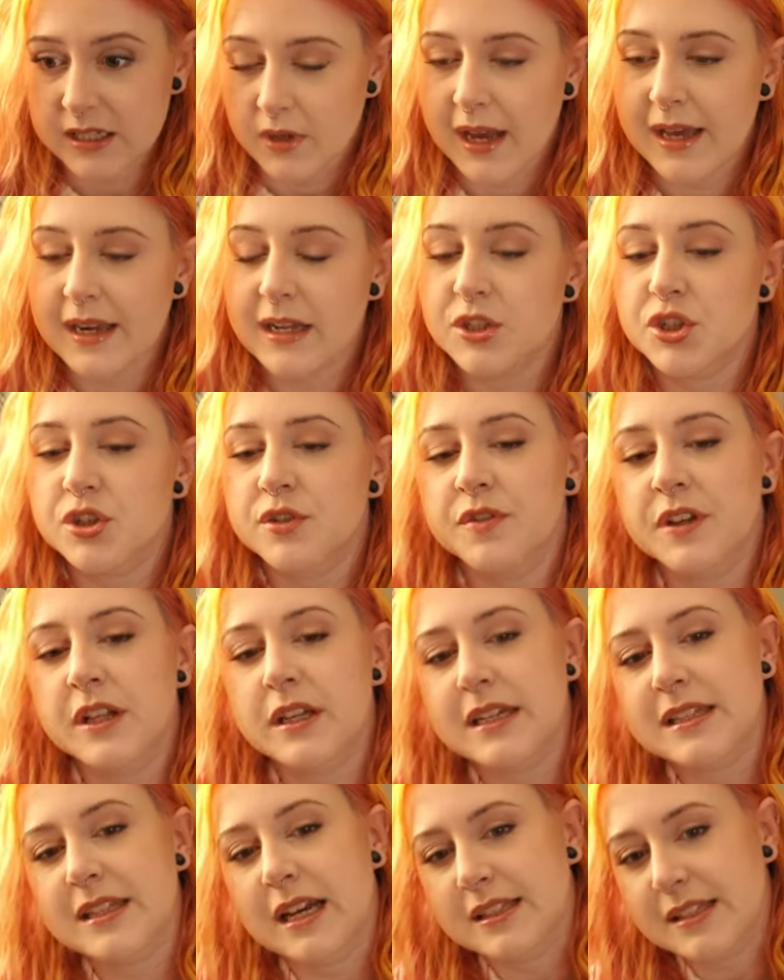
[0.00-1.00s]
And I do feel
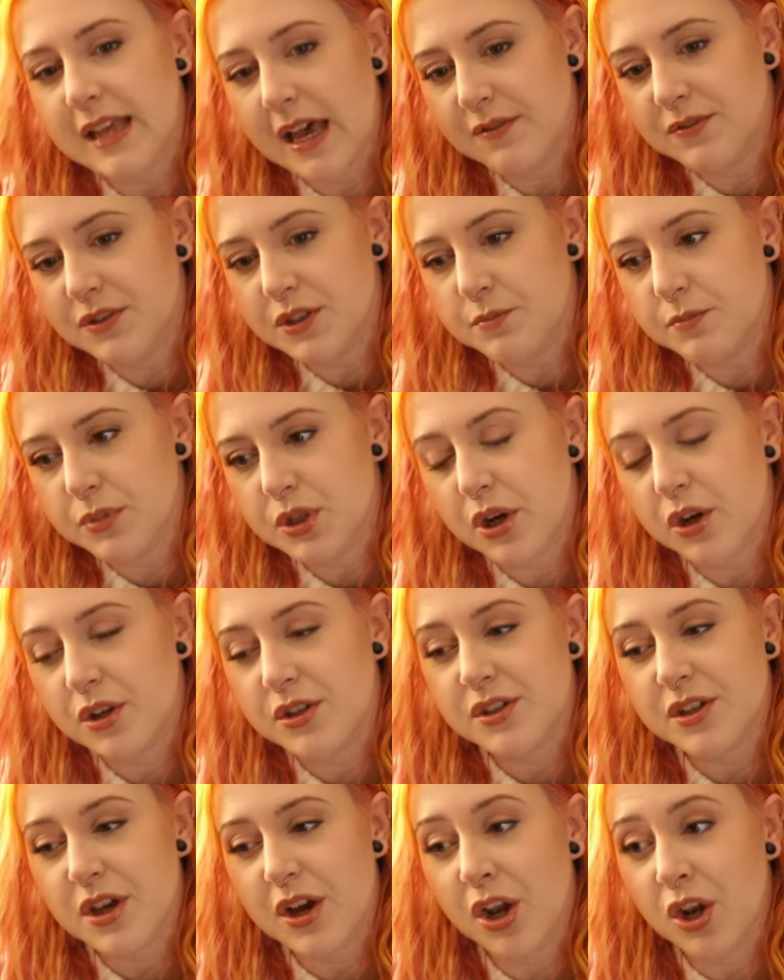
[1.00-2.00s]
like that's evident
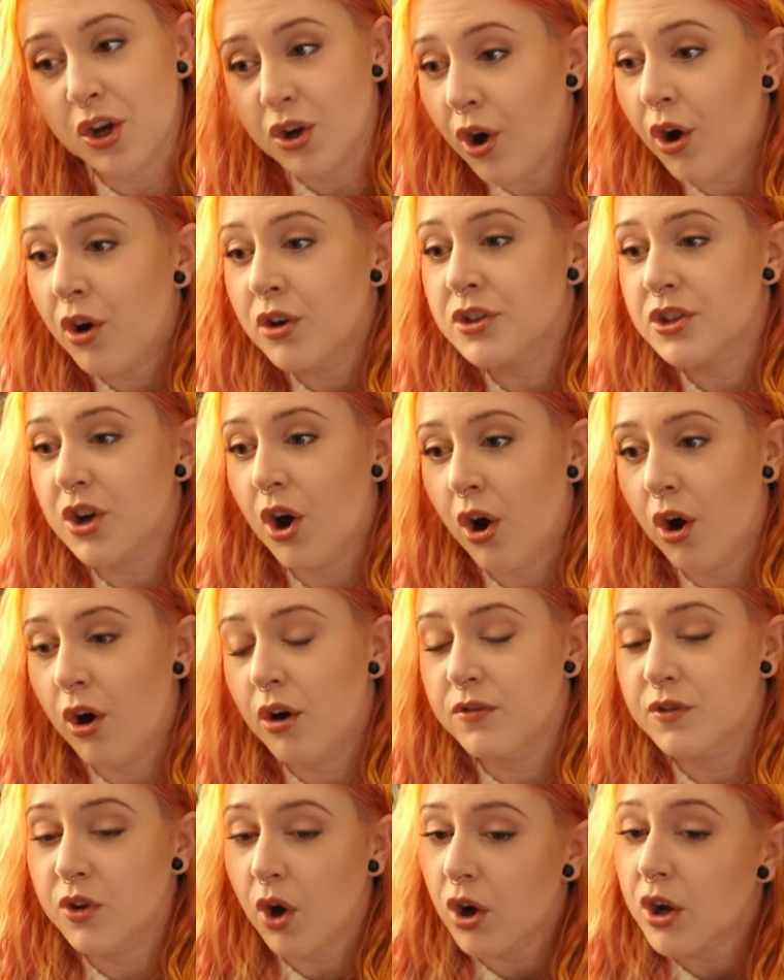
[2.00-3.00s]
because a lot
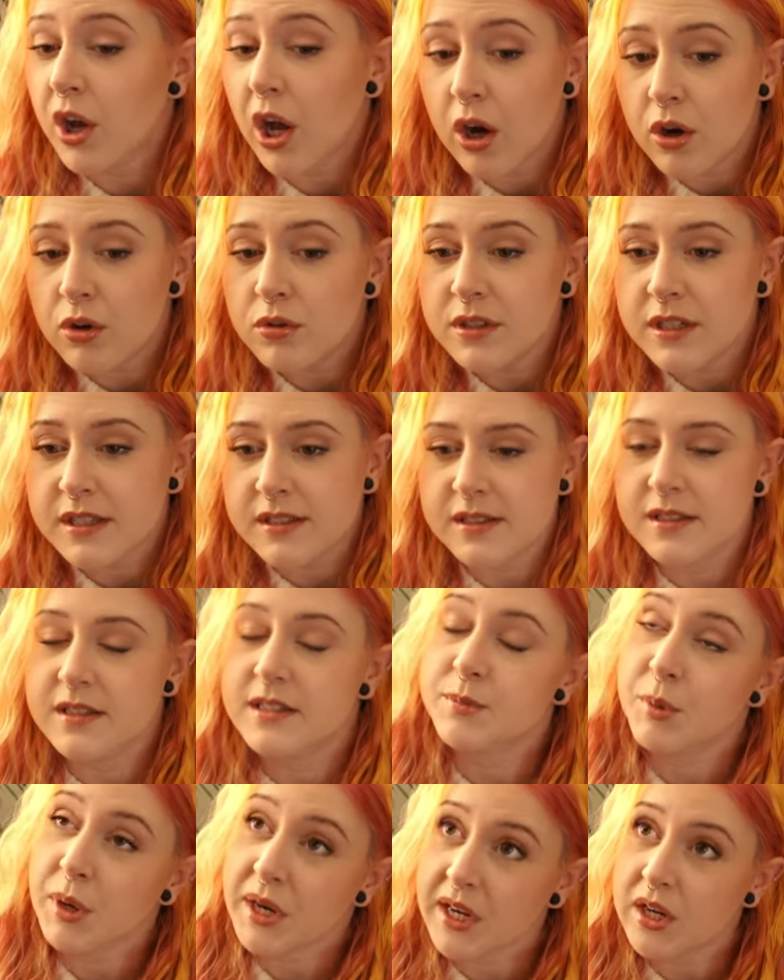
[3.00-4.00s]
of cocker owners and
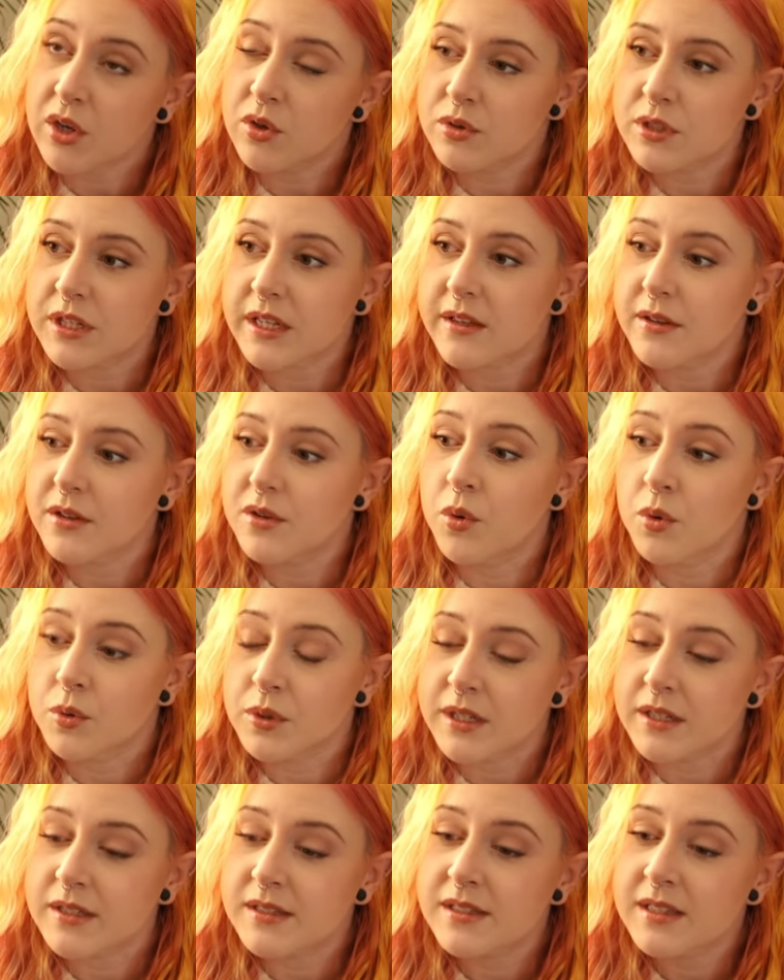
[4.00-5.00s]
Springer
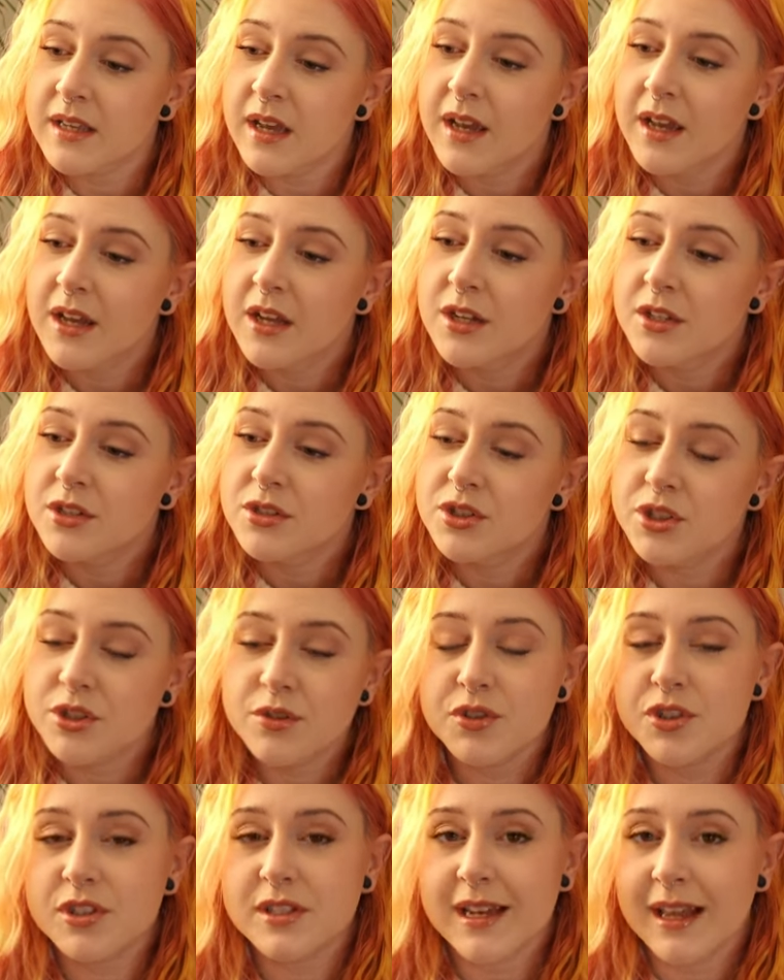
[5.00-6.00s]
owners do
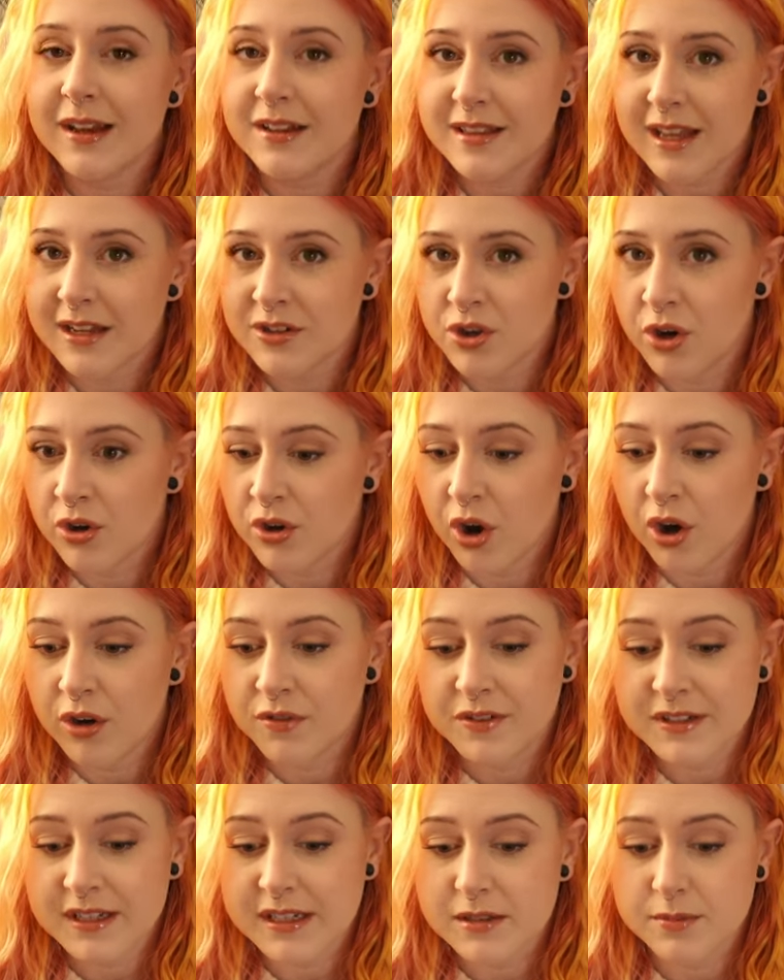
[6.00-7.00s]
just let their dog
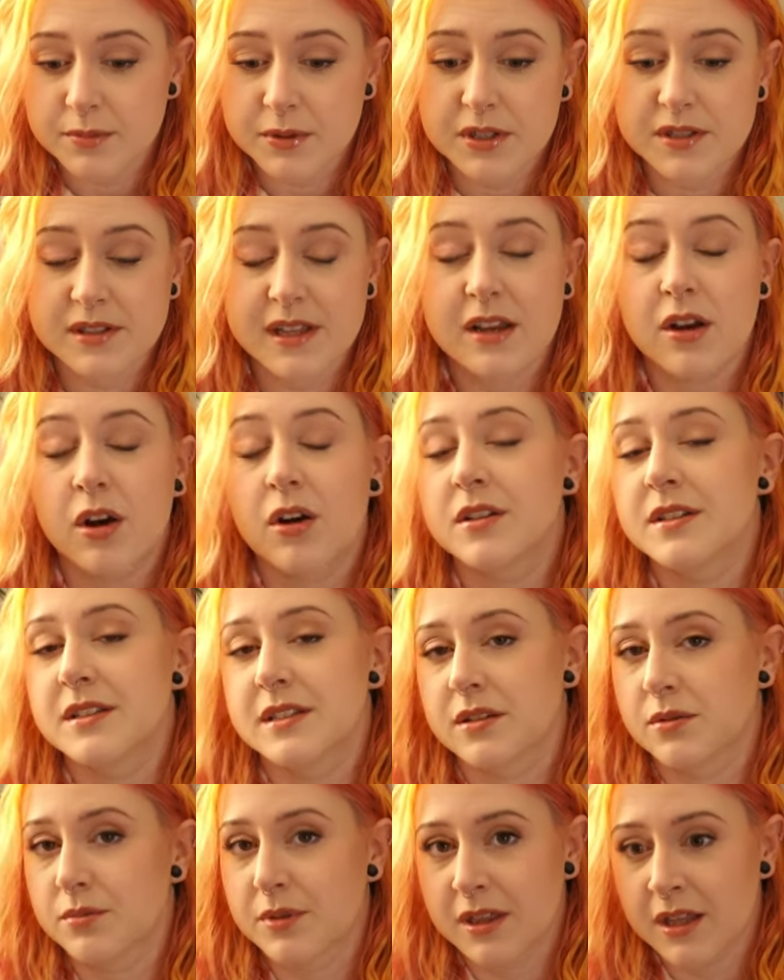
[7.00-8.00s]
off lead because they can't
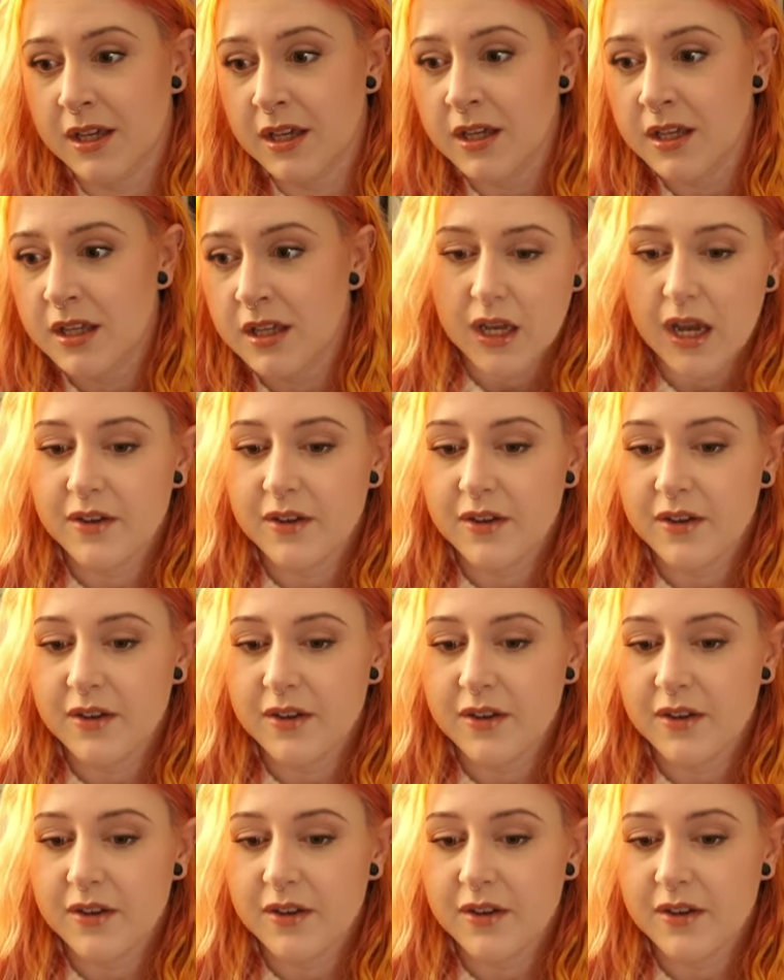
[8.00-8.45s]
deal with it.